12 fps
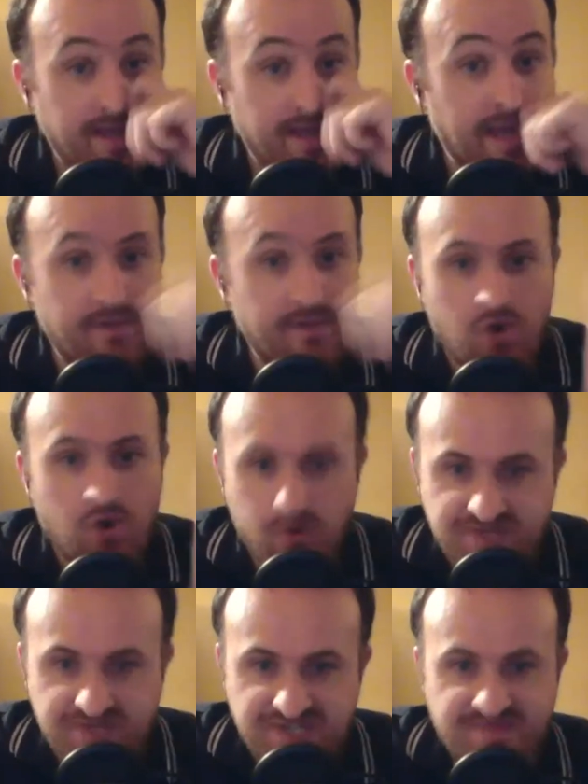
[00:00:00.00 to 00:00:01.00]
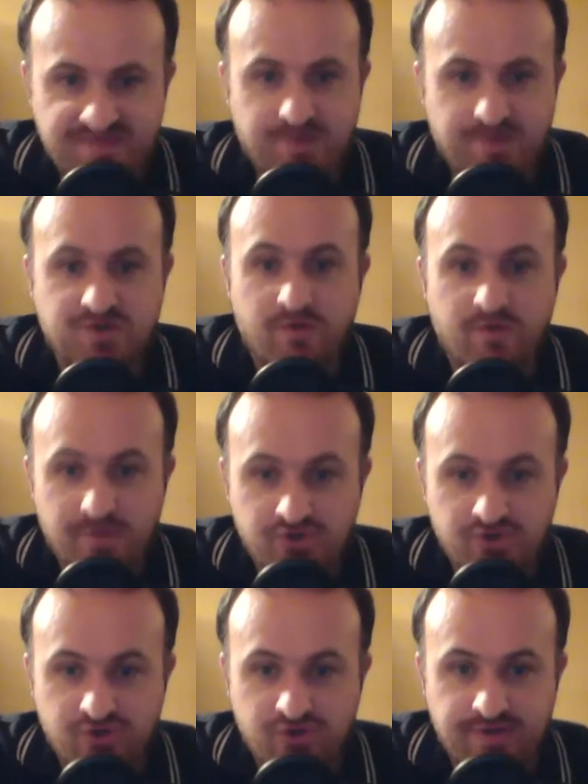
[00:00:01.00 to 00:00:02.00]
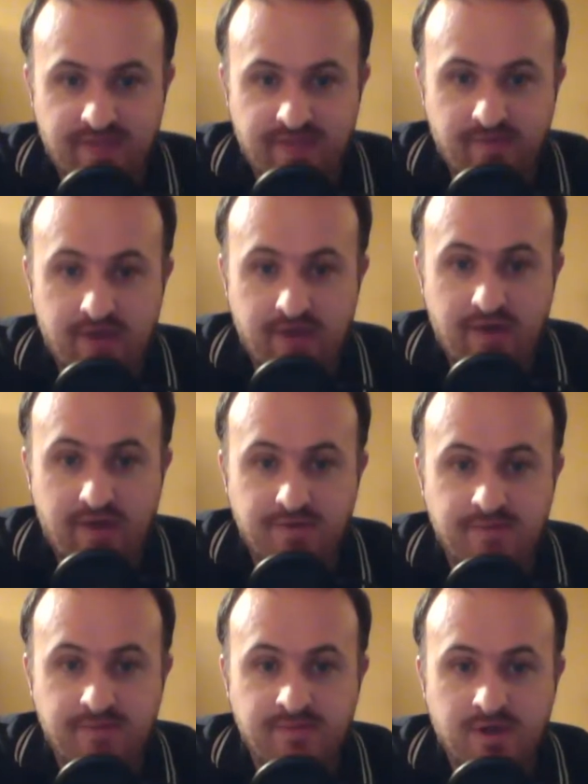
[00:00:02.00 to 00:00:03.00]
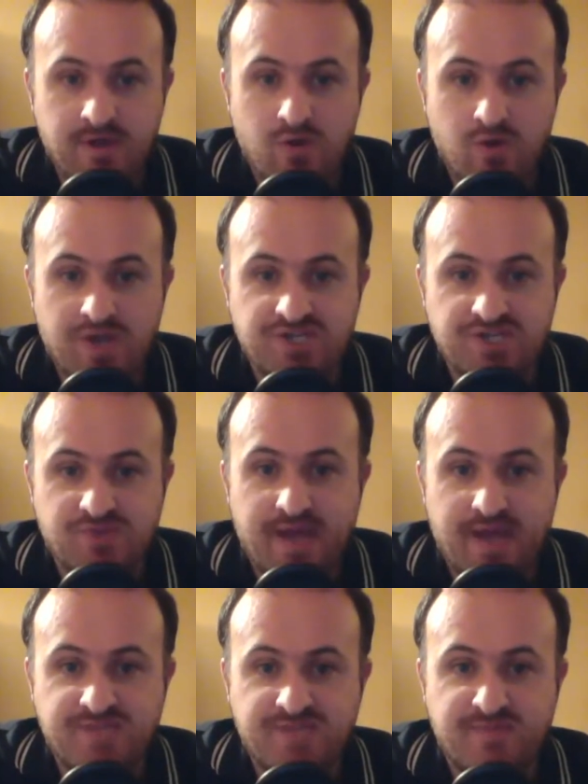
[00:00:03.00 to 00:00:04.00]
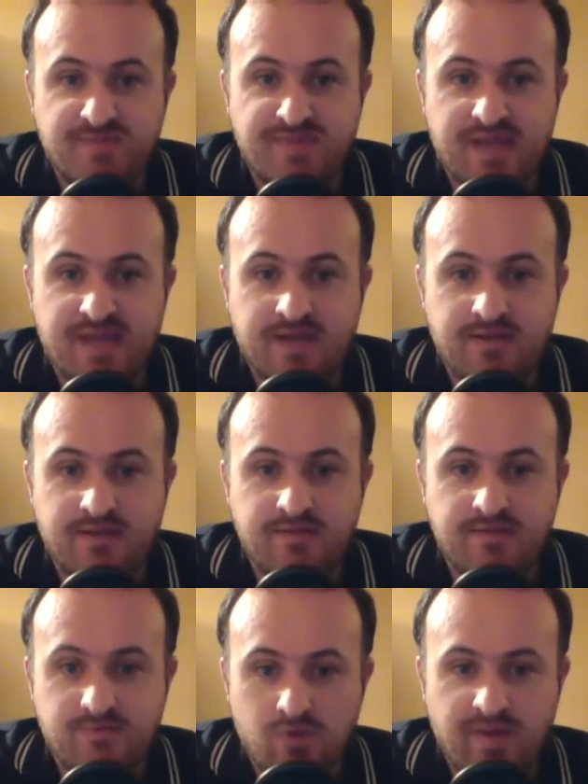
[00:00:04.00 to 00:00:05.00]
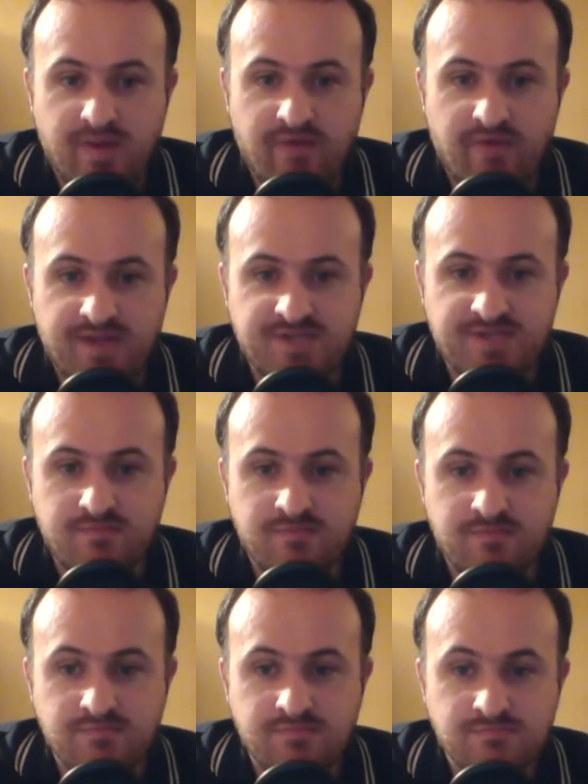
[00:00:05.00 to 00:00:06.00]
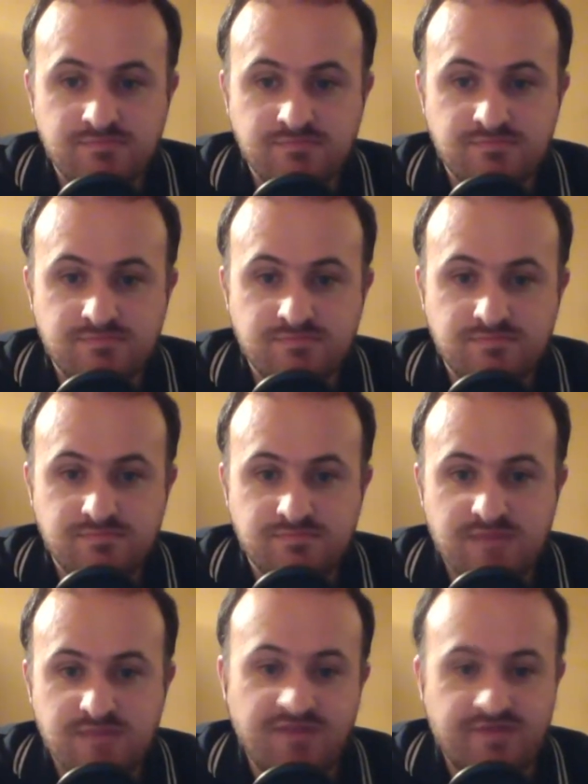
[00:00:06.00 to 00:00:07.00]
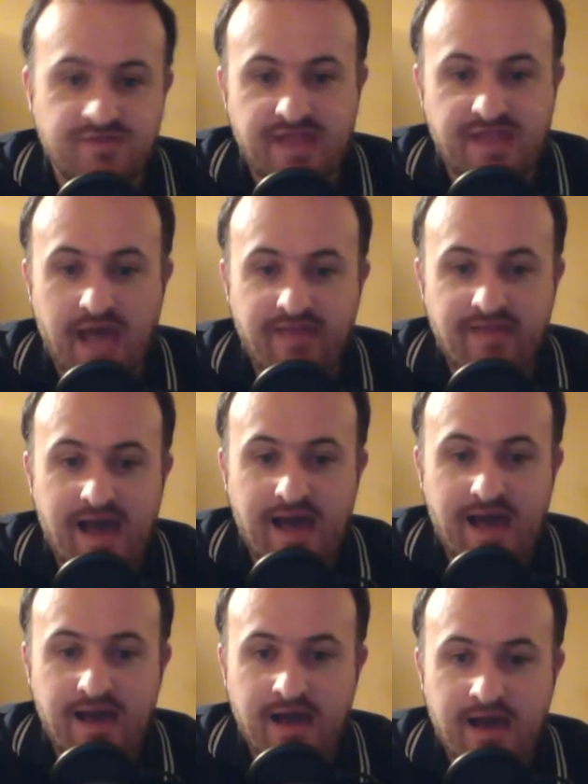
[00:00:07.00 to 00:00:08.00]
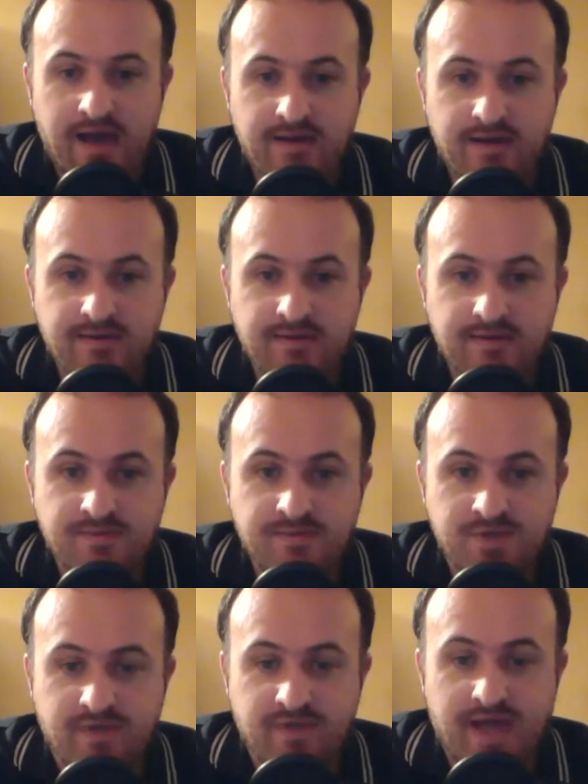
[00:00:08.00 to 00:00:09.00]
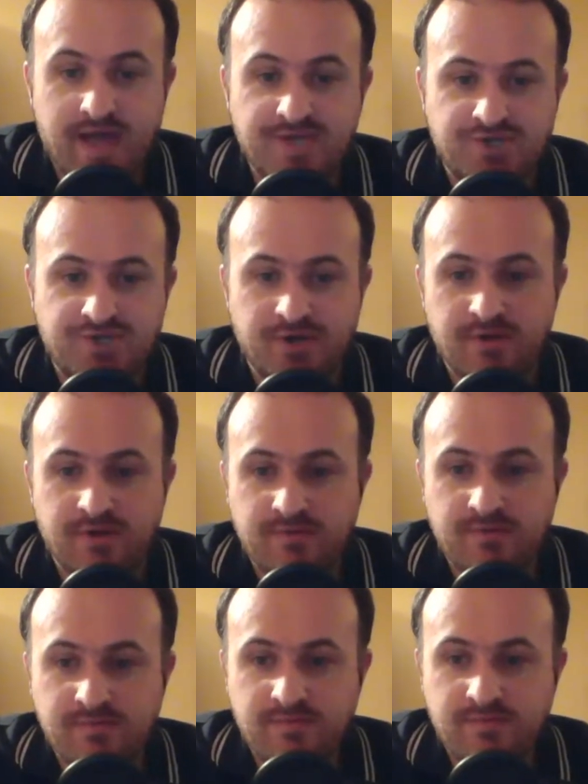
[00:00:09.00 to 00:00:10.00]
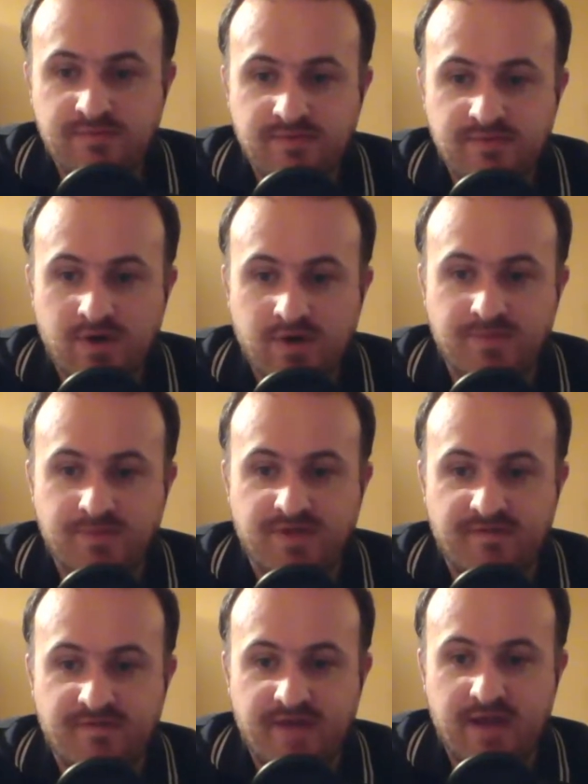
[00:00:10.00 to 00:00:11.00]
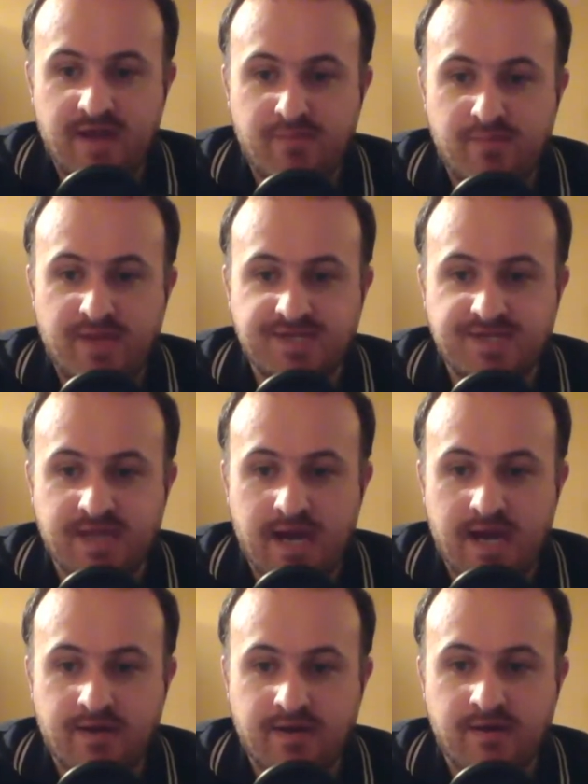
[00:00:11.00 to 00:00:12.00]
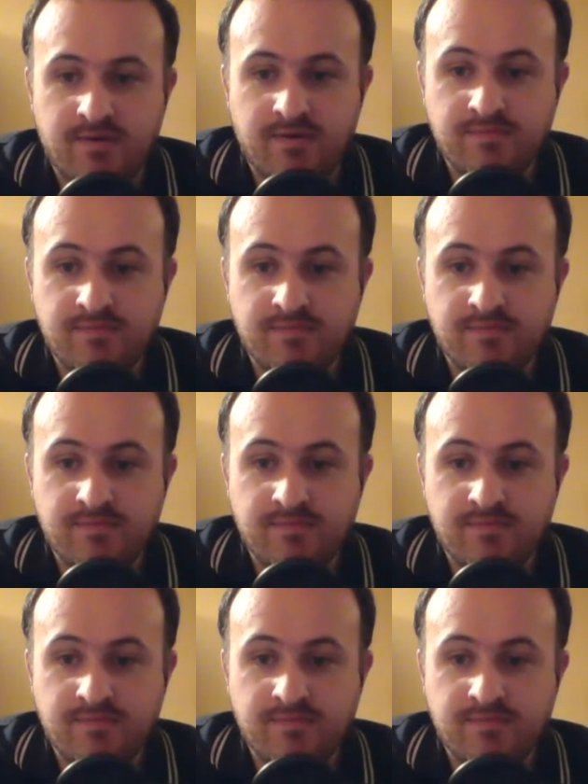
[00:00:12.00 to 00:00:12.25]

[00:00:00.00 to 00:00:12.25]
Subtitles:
Eamonn Holmes says Philip Schofield is rude to everybody around him and questions why he's been protected. Nobody rates him. Well, I don't deny that. I'm sure that is true. Comes off a very unpleasant character.